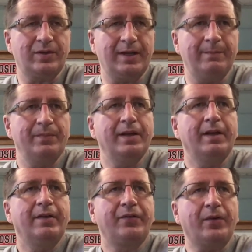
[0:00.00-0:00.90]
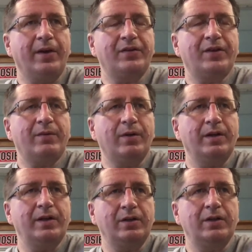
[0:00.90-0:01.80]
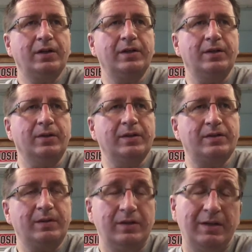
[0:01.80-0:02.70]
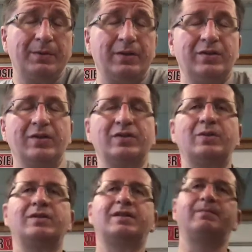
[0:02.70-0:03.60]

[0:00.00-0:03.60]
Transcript: Okay, so I said what you know you could do is what you typically would do is you